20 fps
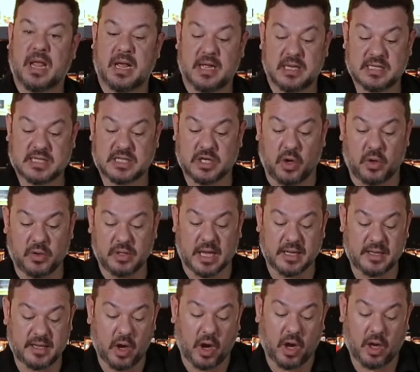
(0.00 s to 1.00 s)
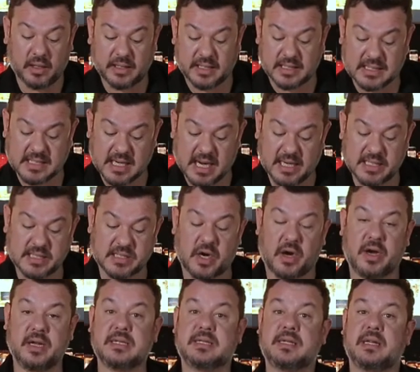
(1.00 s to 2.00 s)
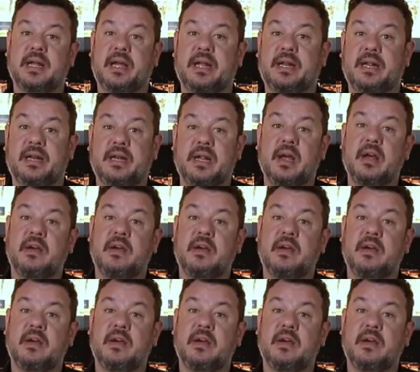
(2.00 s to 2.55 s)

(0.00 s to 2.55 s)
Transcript: so that all the sides are insulated,